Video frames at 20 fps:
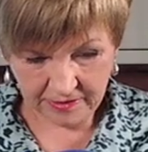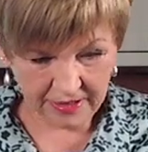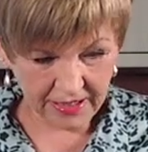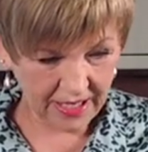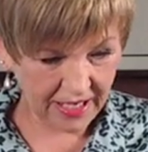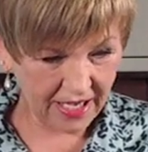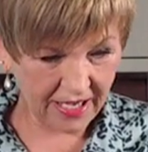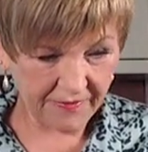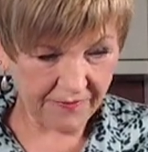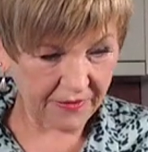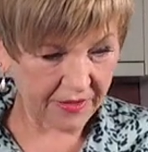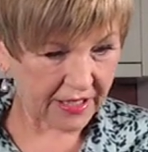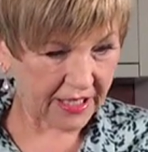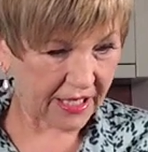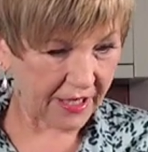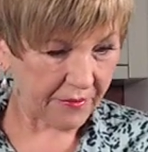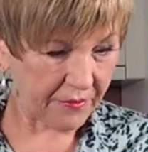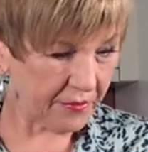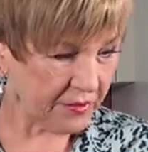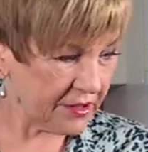1/2
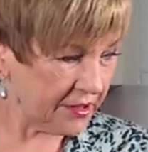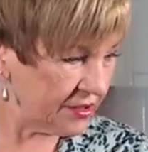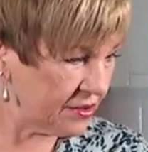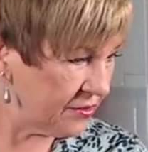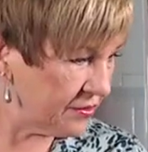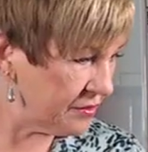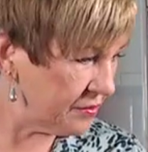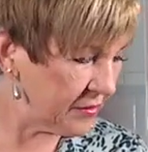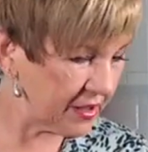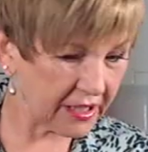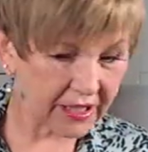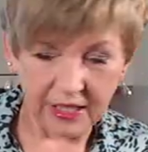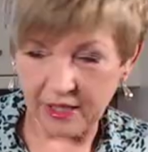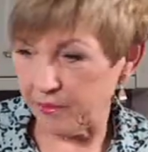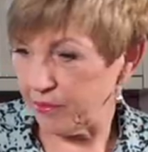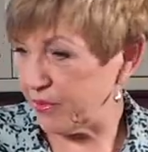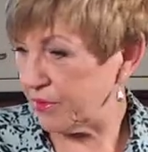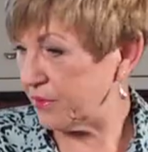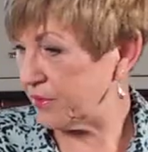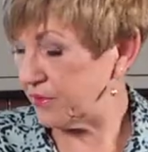cup. What do I do with my cup?
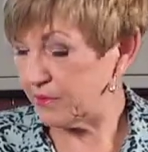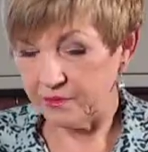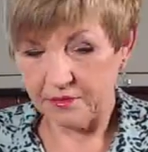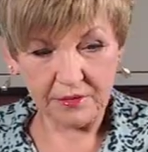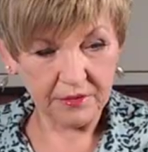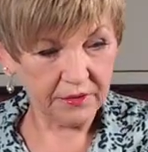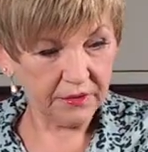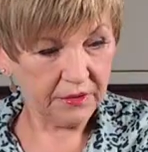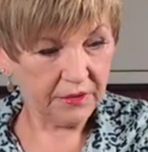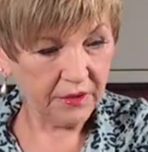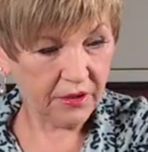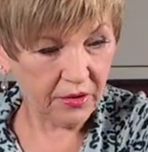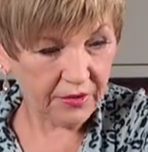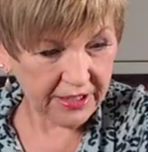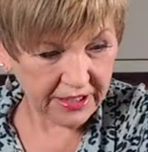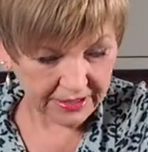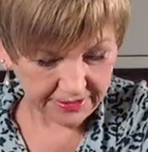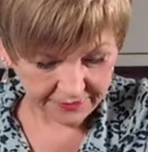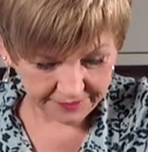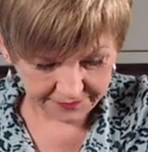Oh,
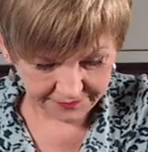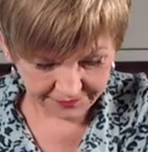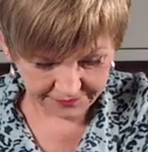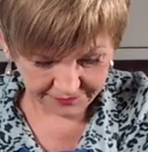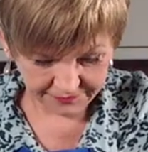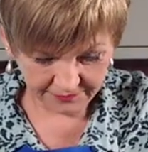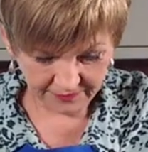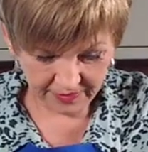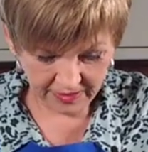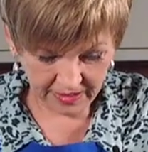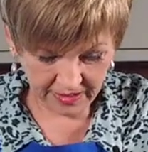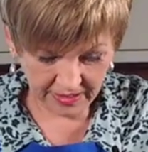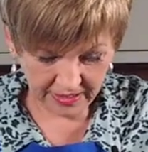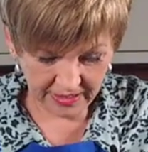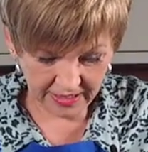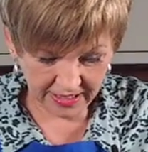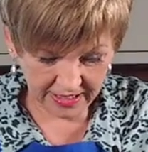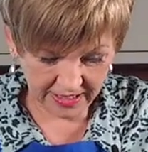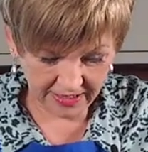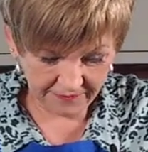here.
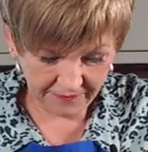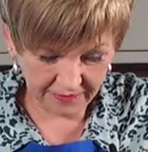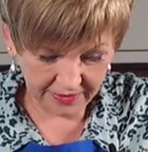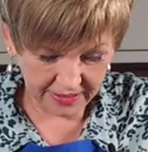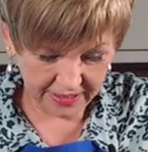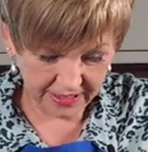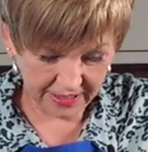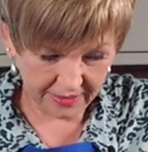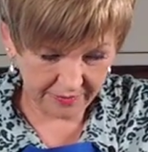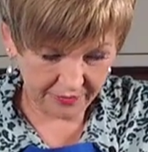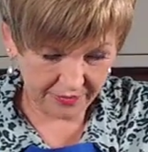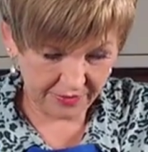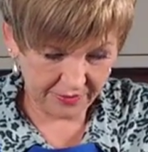1/2 cup